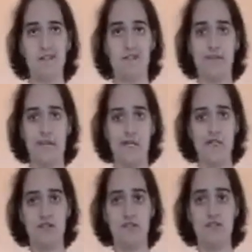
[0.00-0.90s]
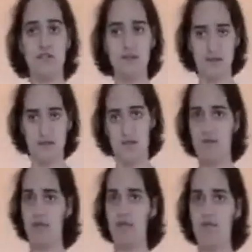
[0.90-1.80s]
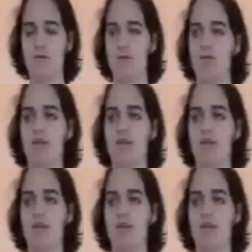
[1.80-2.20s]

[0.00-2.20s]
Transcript: 3 catches, until you're really comfortable with